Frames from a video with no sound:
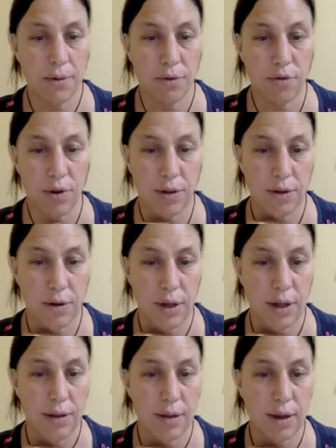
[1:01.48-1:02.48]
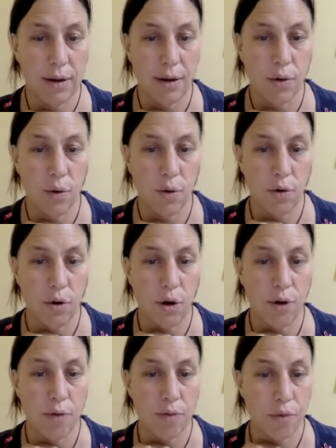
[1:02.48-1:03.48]
stress in descending order
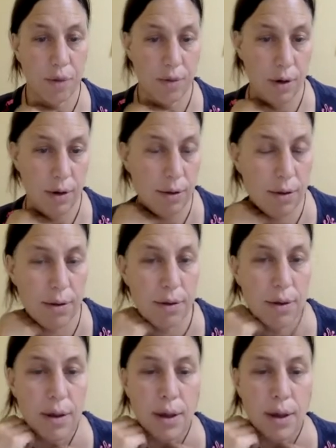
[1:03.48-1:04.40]
of prevalence: